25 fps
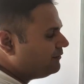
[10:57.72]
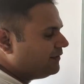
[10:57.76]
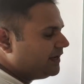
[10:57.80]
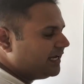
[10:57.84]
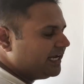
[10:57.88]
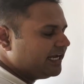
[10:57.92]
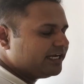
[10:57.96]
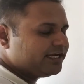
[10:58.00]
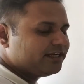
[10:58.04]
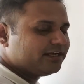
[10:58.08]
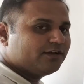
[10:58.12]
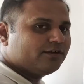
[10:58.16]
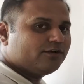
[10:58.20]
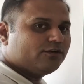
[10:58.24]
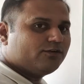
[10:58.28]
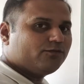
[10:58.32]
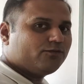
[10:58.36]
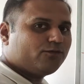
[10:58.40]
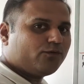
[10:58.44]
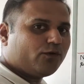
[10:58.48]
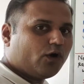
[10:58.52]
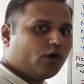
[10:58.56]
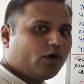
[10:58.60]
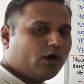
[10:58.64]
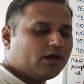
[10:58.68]
weight
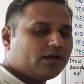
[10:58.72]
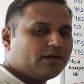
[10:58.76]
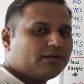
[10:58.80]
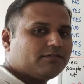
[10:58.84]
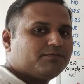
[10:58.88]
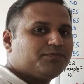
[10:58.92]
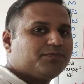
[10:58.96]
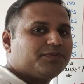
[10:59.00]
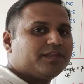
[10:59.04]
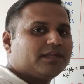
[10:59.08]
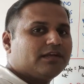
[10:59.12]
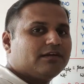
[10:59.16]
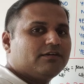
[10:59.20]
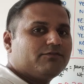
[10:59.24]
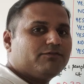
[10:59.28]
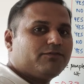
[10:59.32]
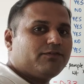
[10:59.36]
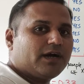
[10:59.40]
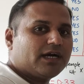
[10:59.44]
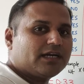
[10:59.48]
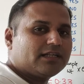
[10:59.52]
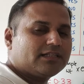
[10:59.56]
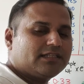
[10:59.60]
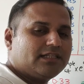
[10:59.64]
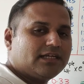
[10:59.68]
for
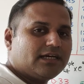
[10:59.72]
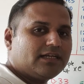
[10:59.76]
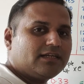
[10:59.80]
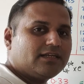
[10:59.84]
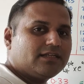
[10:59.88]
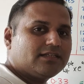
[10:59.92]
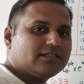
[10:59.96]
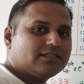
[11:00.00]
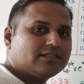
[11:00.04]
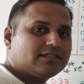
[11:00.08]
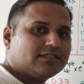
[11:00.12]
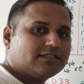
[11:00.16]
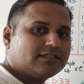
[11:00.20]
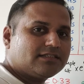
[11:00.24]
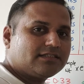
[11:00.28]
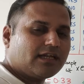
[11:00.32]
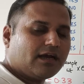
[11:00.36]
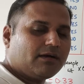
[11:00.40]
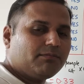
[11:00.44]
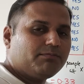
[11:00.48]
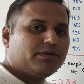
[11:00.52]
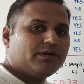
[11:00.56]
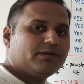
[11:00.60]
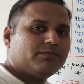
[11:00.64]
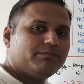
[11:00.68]
further
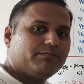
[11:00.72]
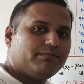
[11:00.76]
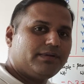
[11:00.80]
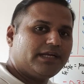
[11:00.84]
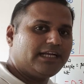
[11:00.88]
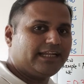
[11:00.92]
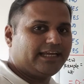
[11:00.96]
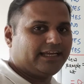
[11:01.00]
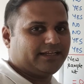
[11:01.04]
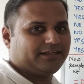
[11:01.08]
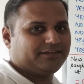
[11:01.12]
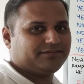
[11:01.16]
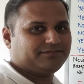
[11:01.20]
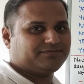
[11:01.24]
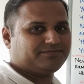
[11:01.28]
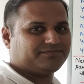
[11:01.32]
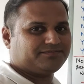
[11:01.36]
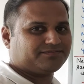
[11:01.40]
stump building.